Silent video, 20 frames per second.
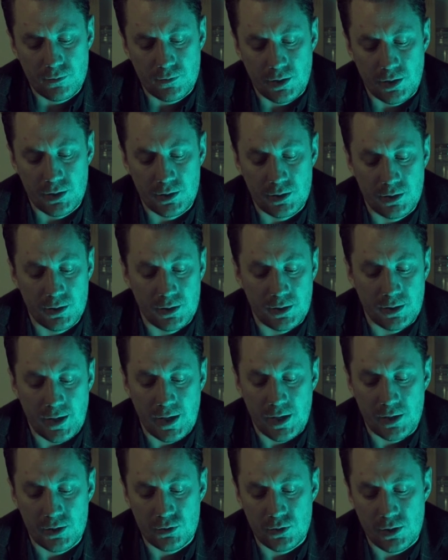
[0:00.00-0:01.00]
I didn't
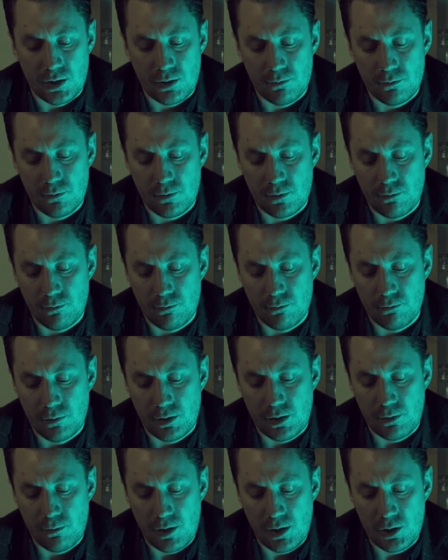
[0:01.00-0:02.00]
lie to them,
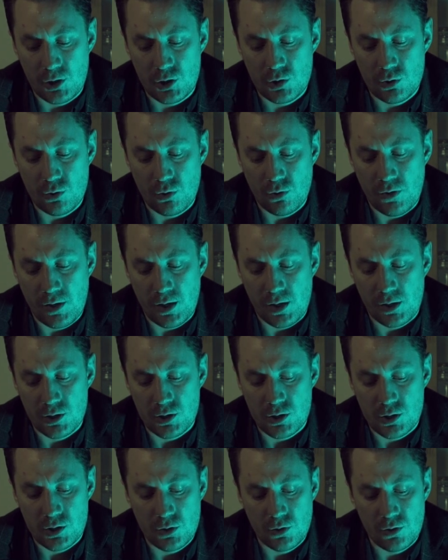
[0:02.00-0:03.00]
but I made sure they
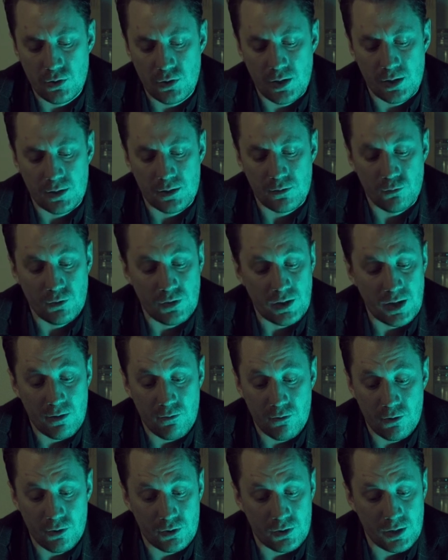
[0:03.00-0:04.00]
understood that
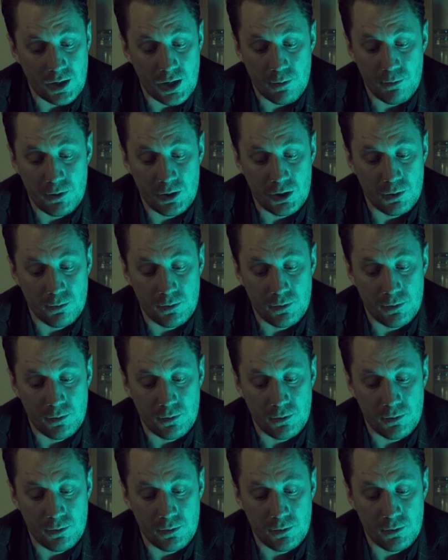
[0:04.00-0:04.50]
whatever crime he